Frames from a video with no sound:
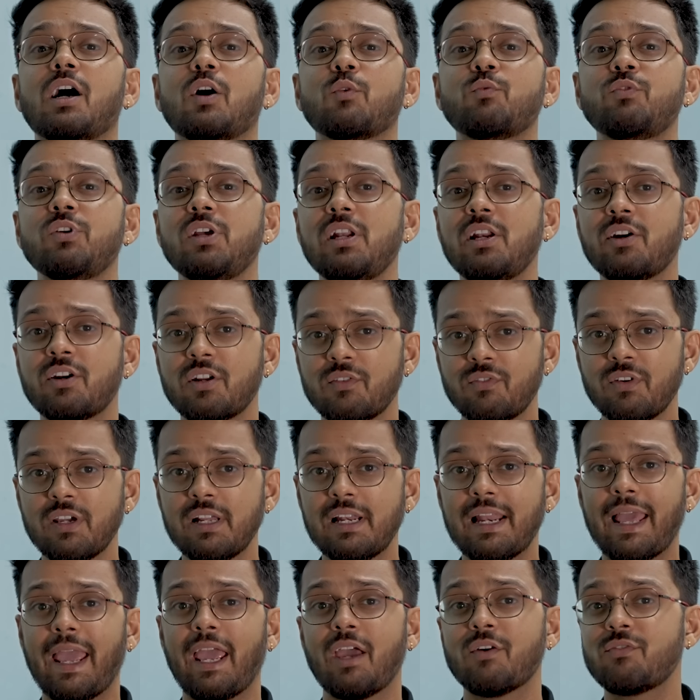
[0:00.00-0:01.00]
We'll
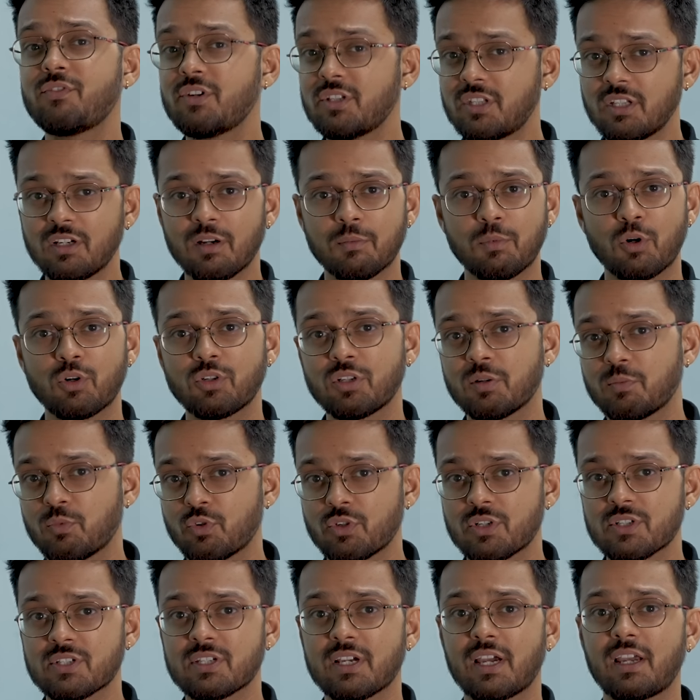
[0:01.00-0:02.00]
reveal everything about the
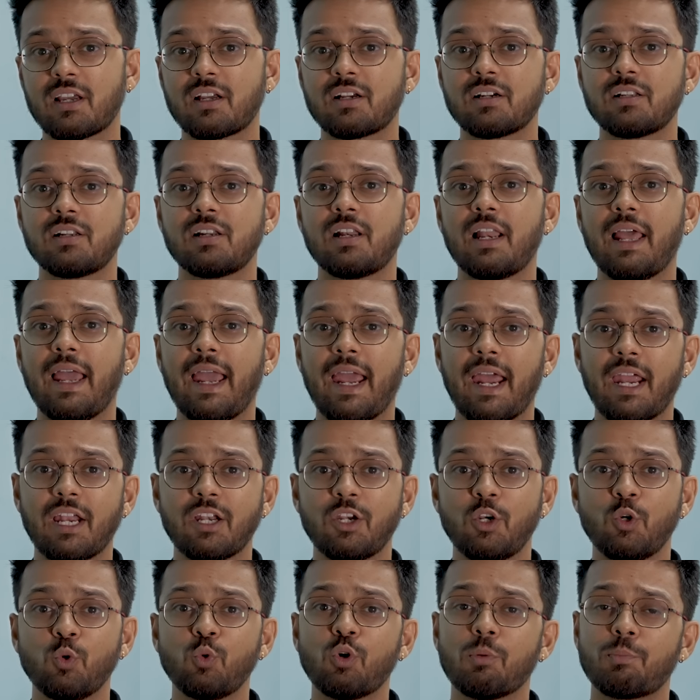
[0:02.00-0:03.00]
motorcycle
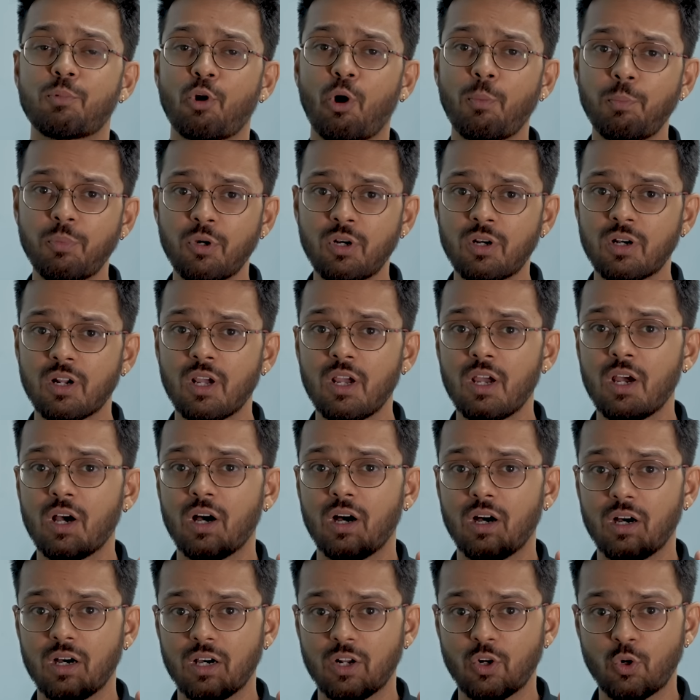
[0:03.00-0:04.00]
and do a proper
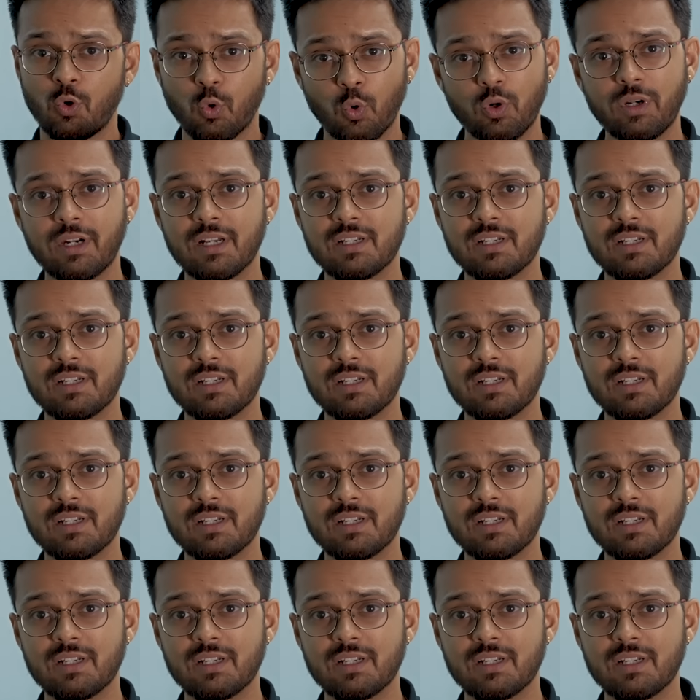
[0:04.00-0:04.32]
road